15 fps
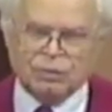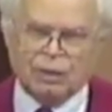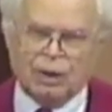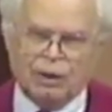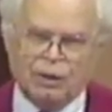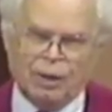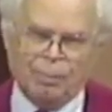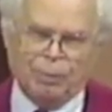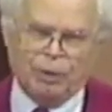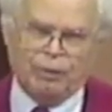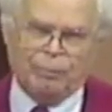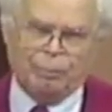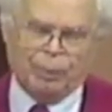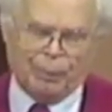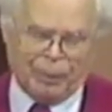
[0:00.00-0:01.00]
A number
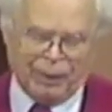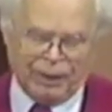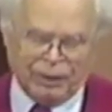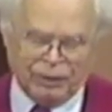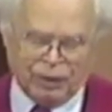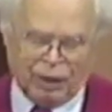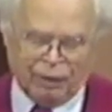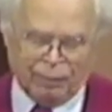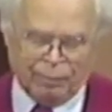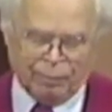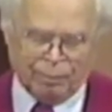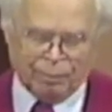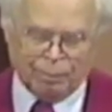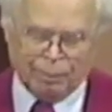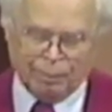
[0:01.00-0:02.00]
of prepared
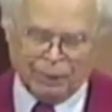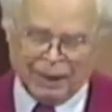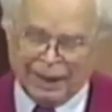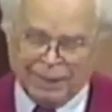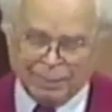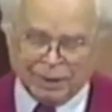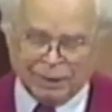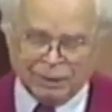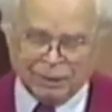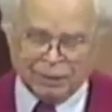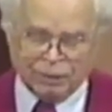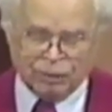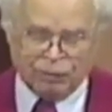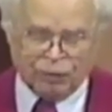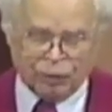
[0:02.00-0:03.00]
young
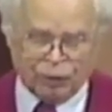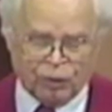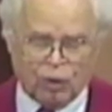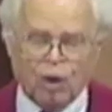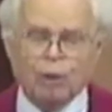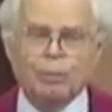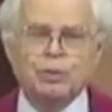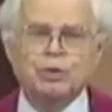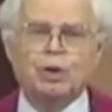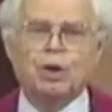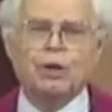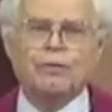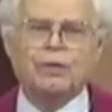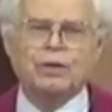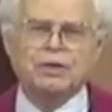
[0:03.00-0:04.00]
laymen devoted almost
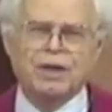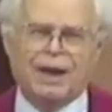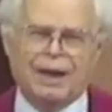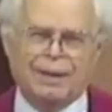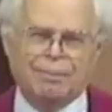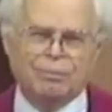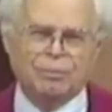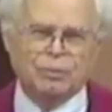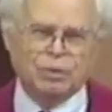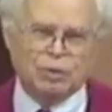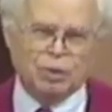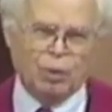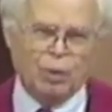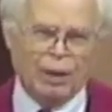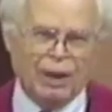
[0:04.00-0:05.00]
all of their time
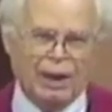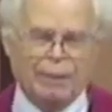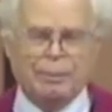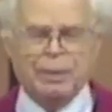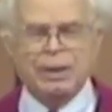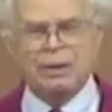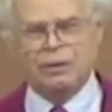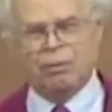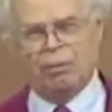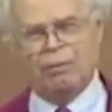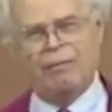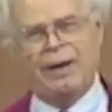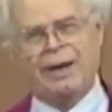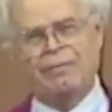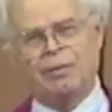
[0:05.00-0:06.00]
to helping in the
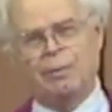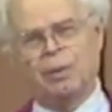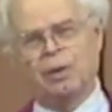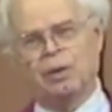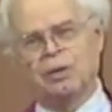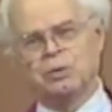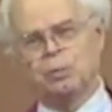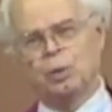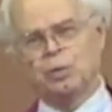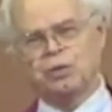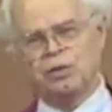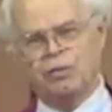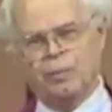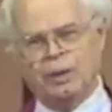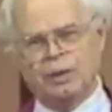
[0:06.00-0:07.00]
revival because
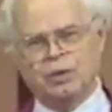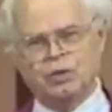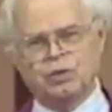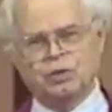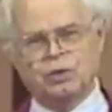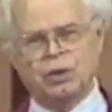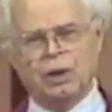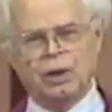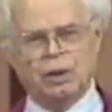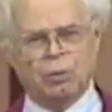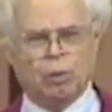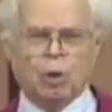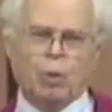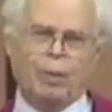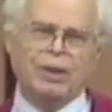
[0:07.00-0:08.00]
most of the ministers
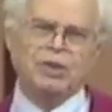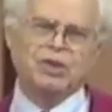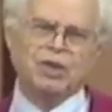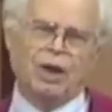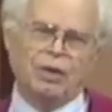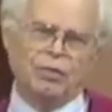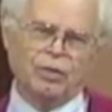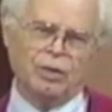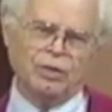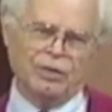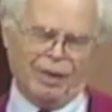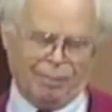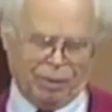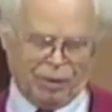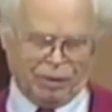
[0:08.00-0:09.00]
were away south in
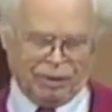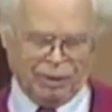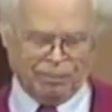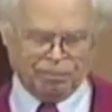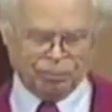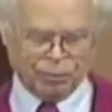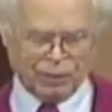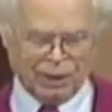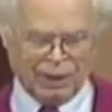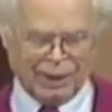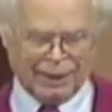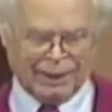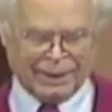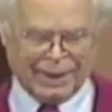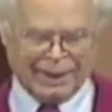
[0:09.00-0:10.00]
Dublin
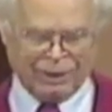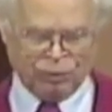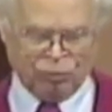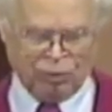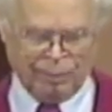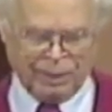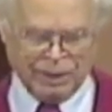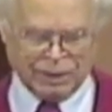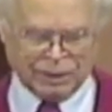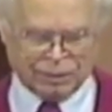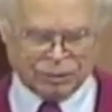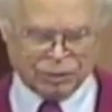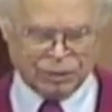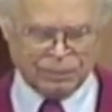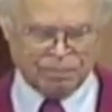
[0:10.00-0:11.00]
at annual
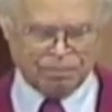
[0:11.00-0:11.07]
meetings.